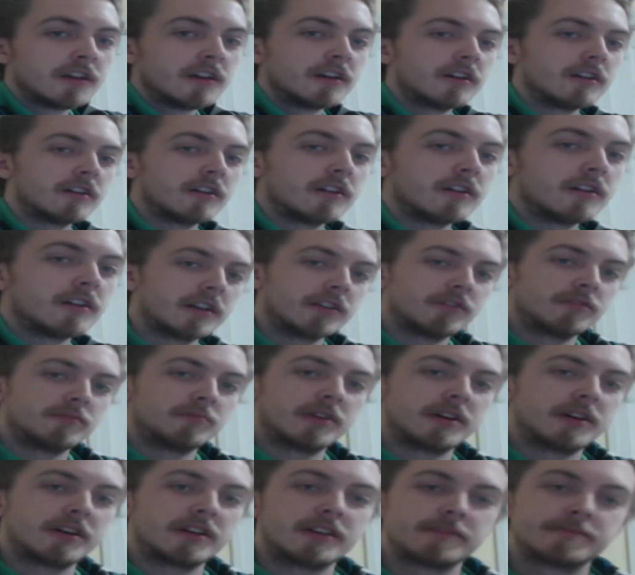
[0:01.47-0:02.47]
Alright
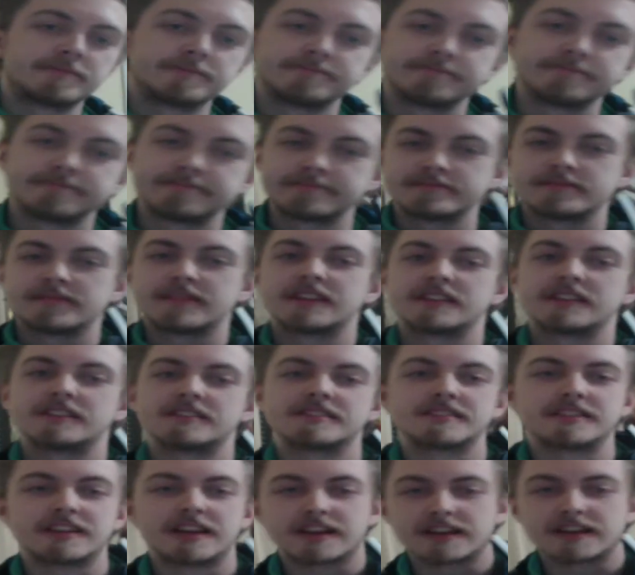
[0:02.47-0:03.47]
everybody,
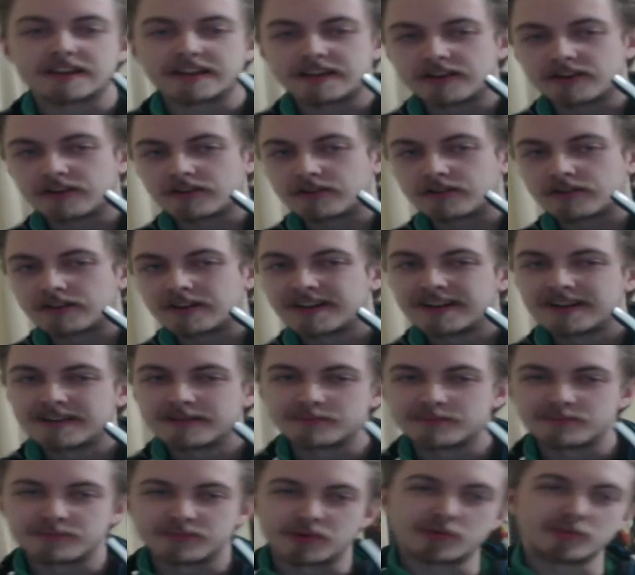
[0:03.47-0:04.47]
it's Tech here,
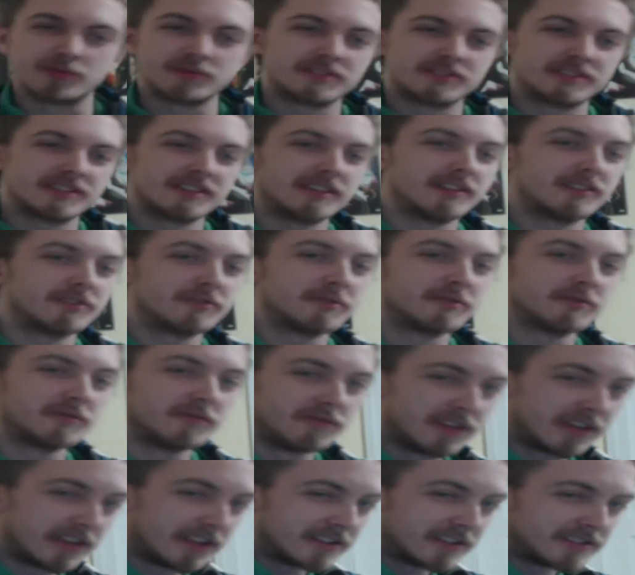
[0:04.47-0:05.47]
Bolt here,
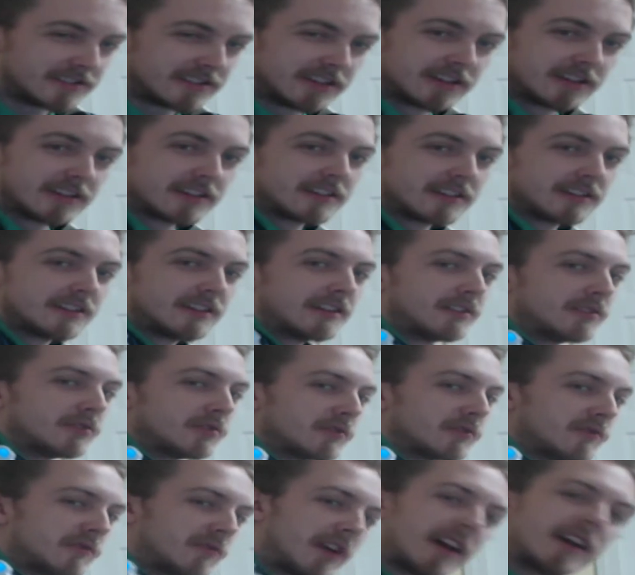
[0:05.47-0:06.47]
VTech here,
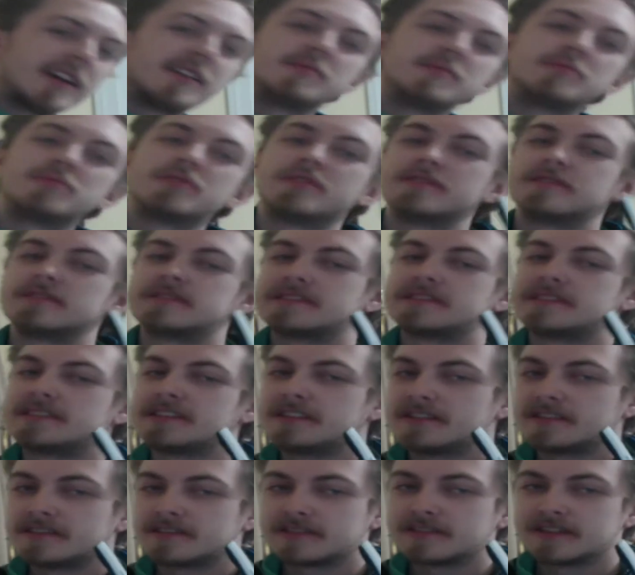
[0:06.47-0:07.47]
Rybolt
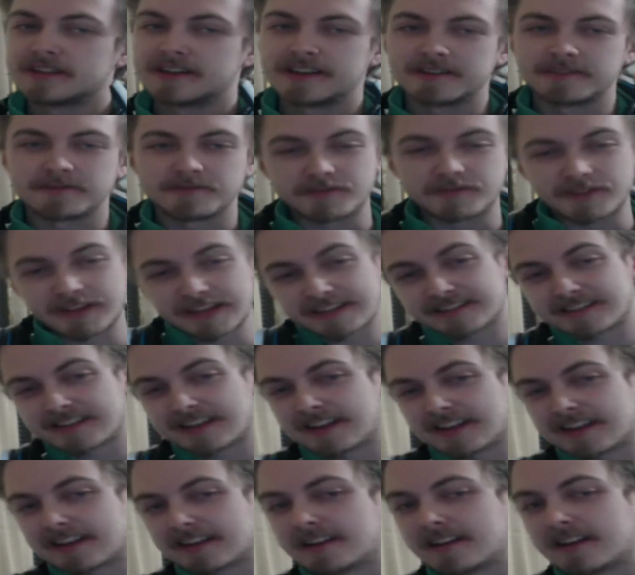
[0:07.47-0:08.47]
here,
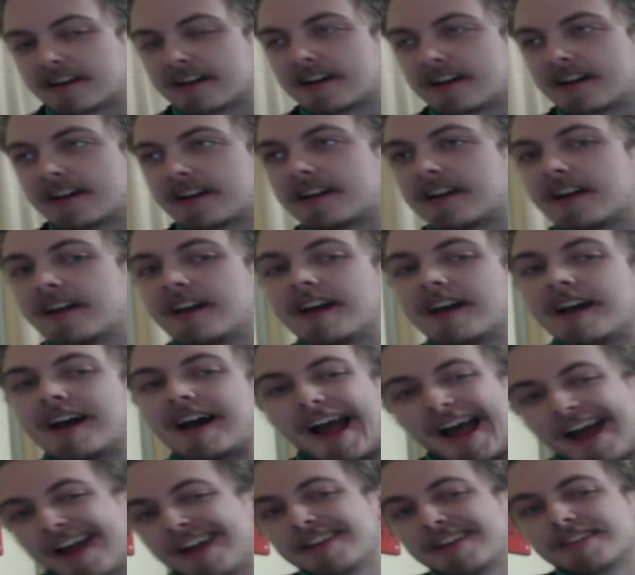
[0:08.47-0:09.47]
VTech guy,
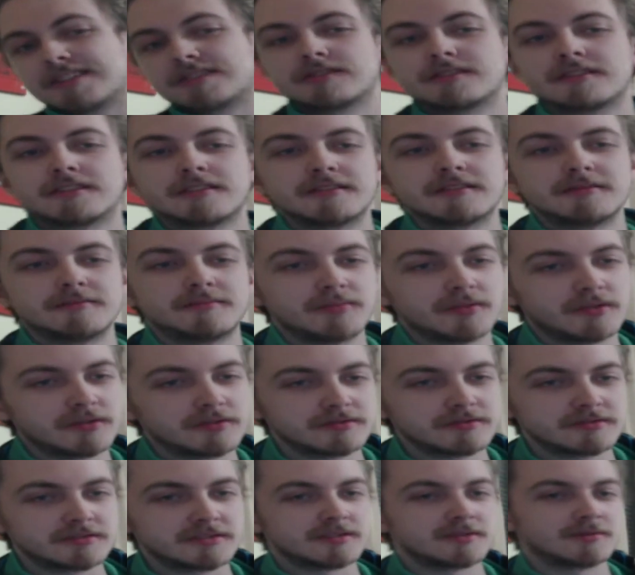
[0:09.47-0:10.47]
ISR,
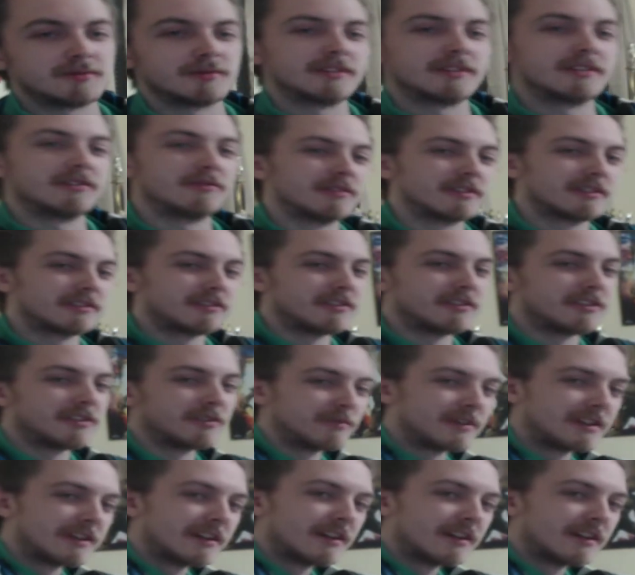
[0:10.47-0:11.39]
Volt, what are you going to call me?